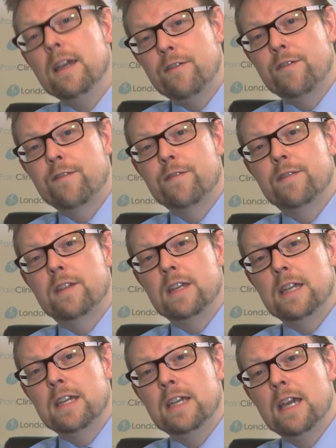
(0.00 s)
If
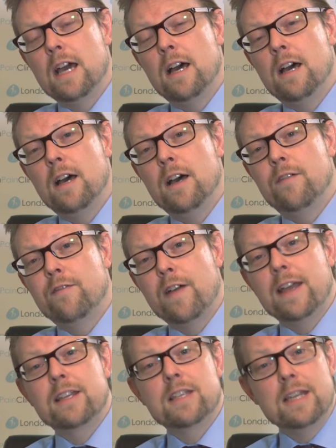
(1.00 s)
the
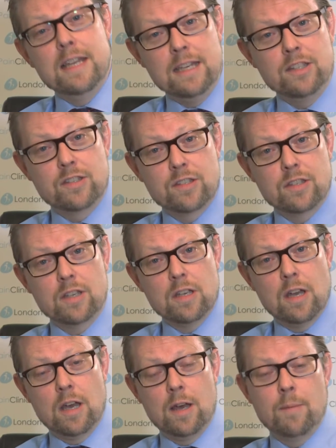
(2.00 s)
effect is
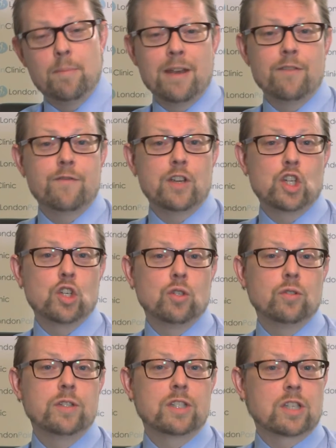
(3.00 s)

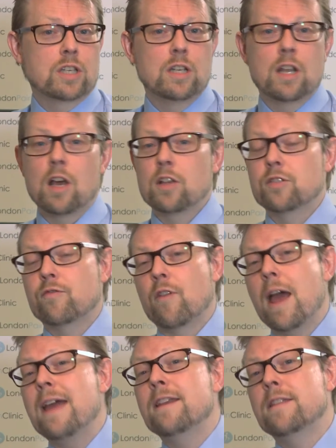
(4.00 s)
beneficial, this can last for
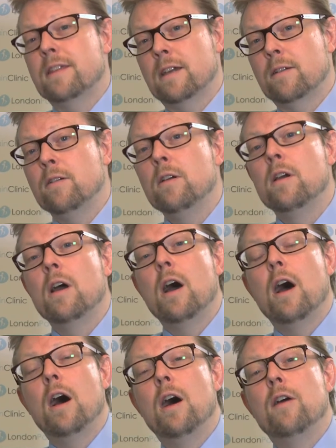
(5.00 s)
anything
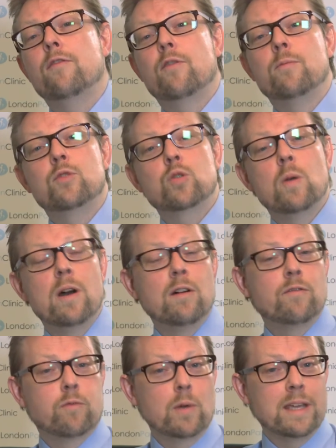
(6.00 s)
from
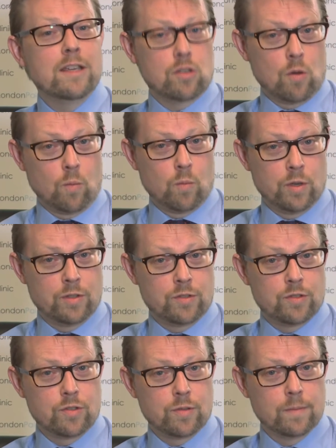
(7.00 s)
12 weeks
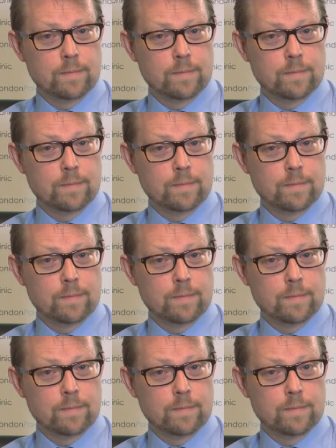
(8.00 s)
onwards.